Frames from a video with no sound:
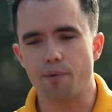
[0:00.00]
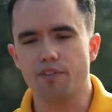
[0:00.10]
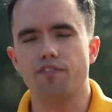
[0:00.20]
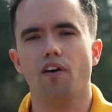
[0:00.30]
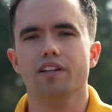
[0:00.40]
And we
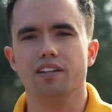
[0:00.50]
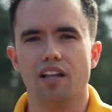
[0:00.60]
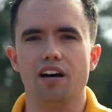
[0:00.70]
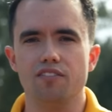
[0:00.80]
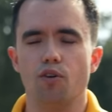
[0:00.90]
fall in
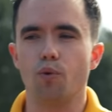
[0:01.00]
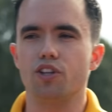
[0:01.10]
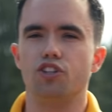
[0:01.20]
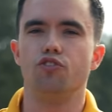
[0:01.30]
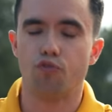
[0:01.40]
love with
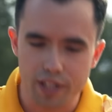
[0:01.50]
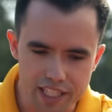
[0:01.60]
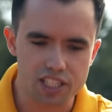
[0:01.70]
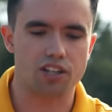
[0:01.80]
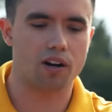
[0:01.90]

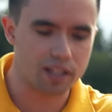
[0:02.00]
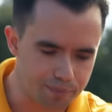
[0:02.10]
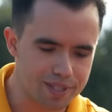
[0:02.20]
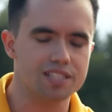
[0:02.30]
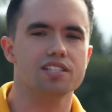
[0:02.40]
restarting
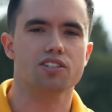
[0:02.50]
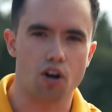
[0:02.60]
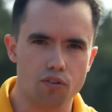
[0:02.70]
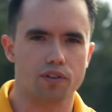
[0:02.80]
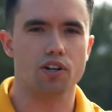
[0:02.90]
businesses
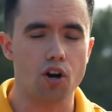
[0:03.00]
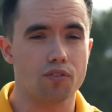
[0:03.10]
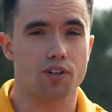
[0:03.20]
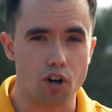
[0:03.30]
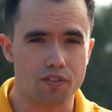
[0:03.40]
over and
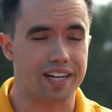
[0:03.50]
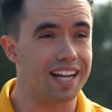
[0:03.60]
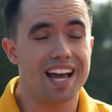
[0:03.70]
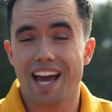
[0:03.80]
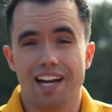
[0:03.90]
over and over again.
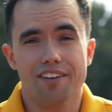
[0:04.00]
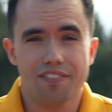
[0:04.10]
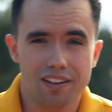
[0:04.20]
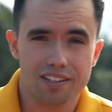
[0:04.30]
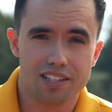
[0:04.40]
And I
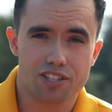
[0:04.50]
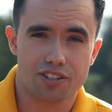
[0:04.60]
fell into this